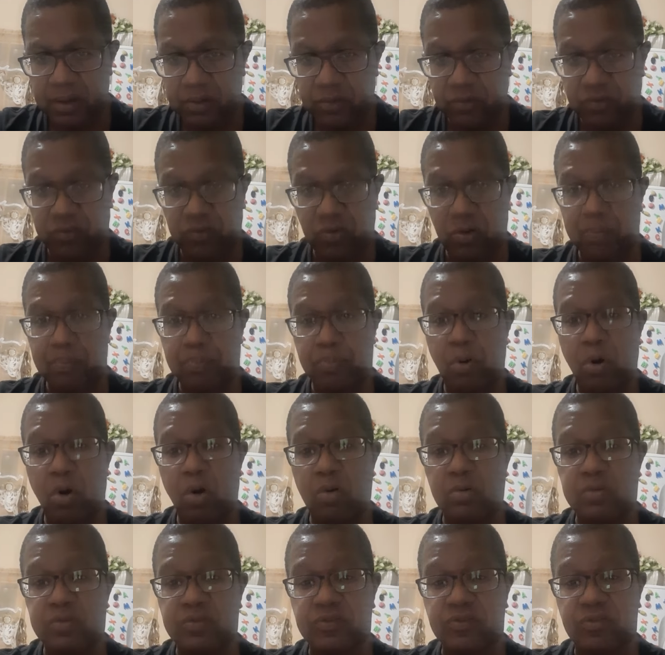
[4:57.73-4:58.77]

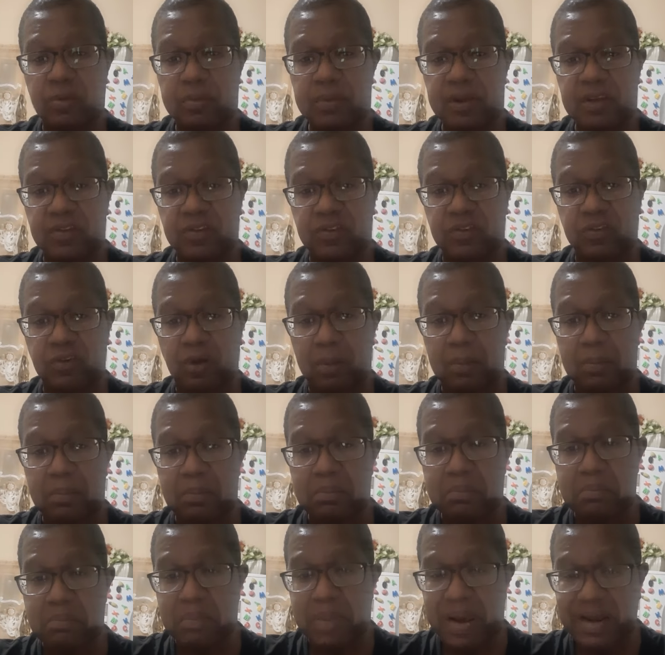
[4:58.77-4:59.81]
supposed to be
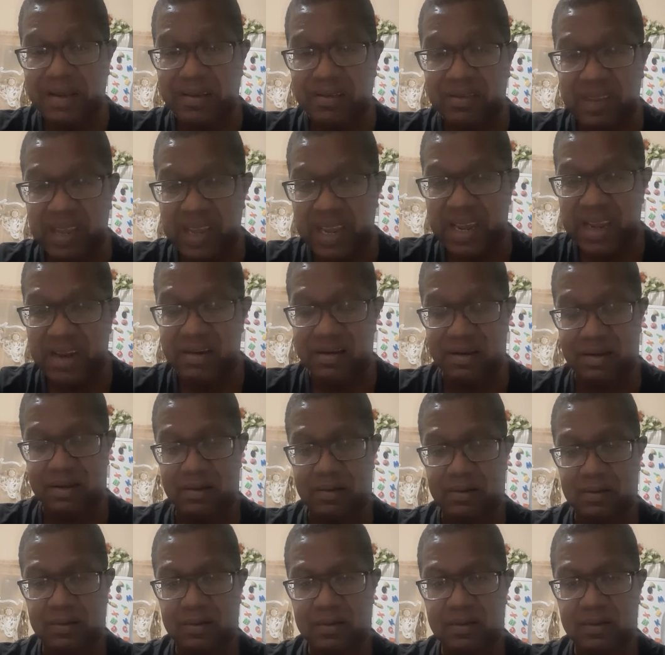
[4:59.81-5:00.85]
submitted